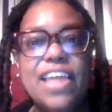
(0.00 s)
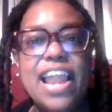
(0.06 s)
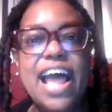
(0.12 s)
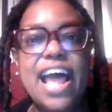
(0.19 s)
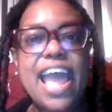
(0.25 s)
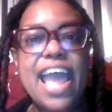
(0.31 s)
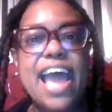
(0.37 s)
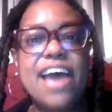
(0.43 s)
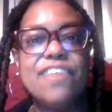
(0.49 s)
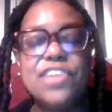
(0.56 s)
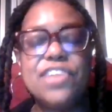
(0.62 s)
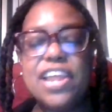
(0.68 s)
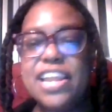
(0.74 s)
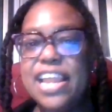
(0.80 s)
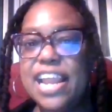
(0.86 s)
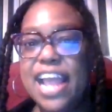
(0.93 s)
Then I had
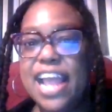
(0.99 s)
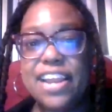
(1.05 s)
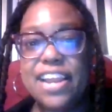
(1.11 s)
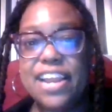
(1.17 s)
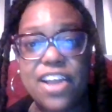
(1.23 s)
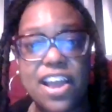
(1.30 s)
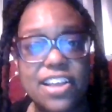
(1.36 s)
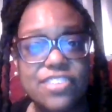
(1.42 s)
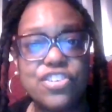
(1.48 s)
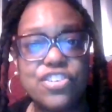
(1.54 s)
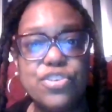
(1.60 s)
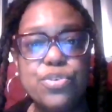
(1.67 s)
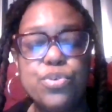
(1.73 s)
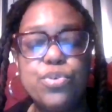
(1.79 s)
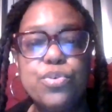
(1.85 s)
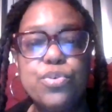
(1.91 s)
a
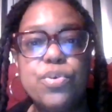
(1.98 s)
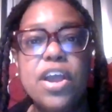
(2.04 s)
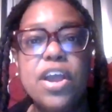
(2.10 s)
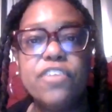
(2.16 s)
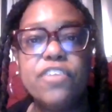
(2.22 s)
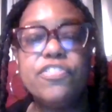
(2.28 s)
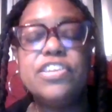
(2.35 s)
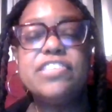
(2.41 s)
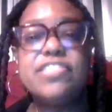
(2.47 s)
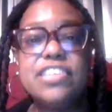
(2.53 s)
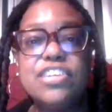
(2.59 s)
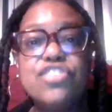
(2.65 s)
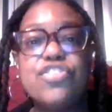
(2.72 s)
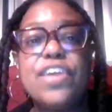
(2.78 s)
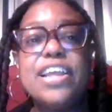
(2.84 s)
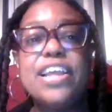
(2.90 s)
cousin who
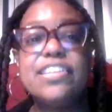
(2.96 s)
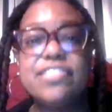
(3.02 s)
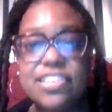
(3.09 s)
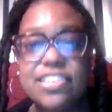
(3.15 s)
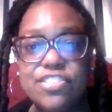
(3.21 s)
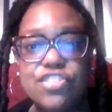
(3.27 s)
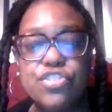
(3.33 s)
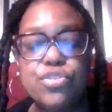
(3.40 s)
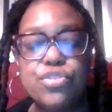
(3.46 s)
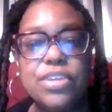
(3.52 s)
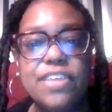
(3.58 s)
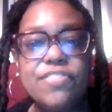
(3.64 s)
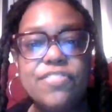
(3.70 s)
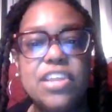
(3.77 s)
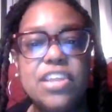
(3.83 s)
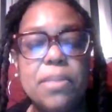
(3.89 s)
recently transitioned who
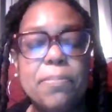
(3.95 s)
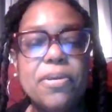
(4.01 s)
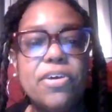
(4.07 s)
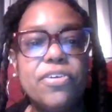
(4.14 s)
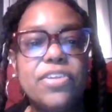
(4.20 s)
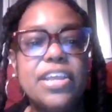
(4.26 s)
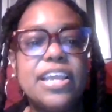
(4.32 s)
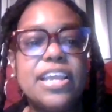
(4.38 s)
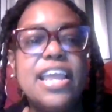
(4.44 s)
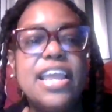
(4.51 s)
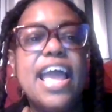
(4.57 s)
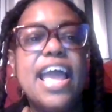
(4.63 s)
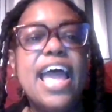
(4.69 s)
lived in the building.